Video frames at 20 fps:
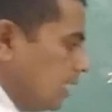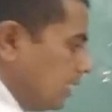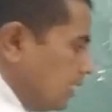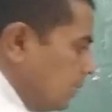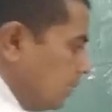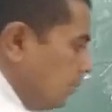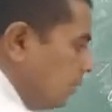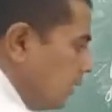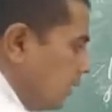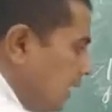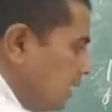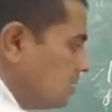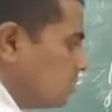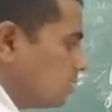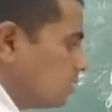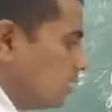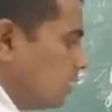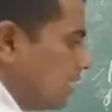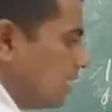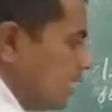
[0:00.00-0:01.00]
implies
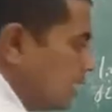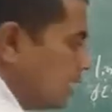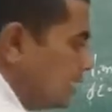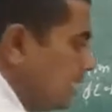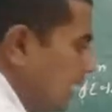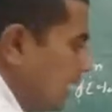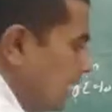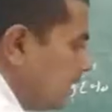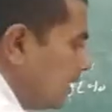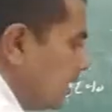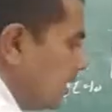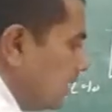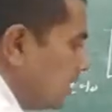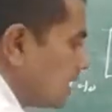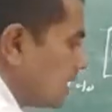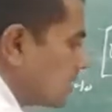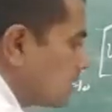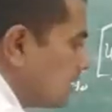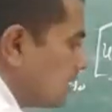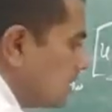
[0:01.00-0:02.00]
delta
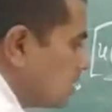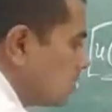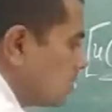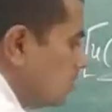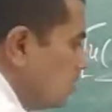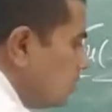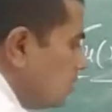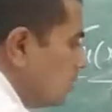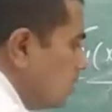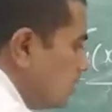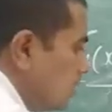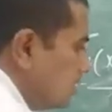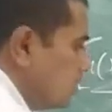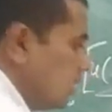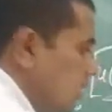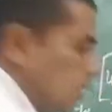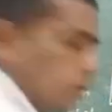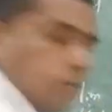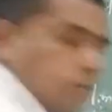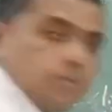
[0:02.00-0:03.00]
x tends to
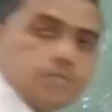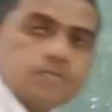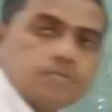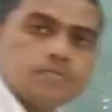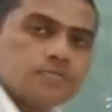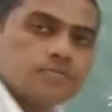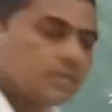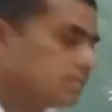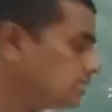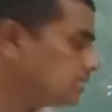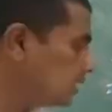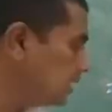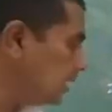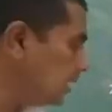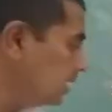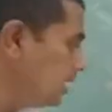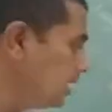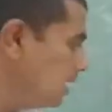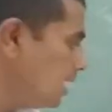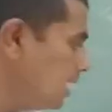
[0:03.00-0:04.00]
0. Is it
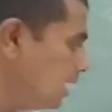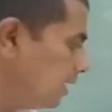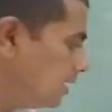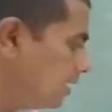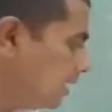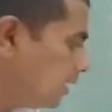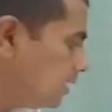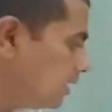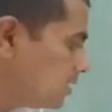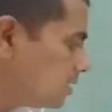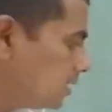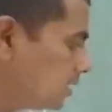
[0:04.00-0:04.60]
clear? Delta z